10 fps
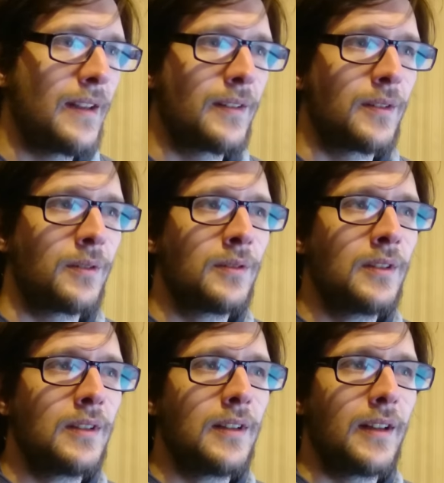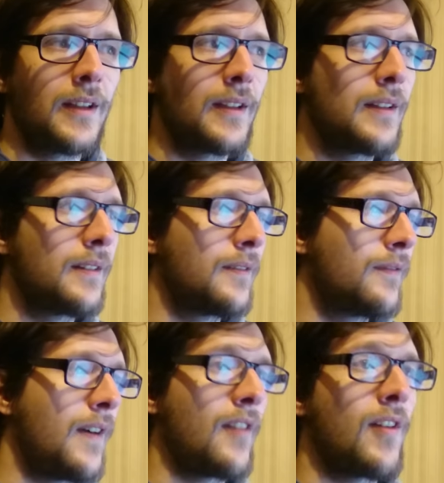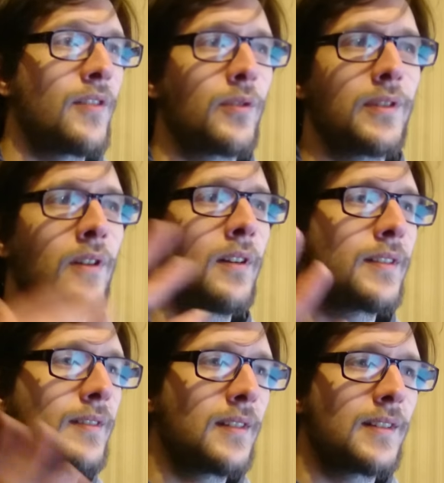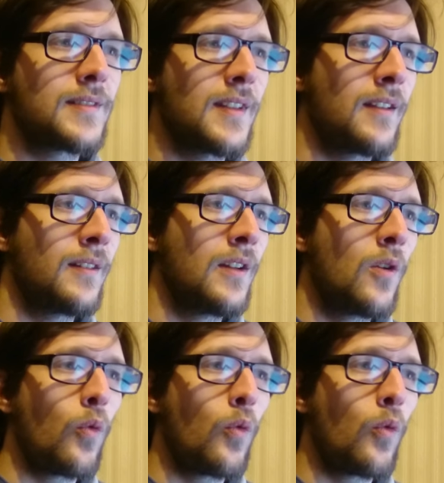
I don't know uh, $500 let's say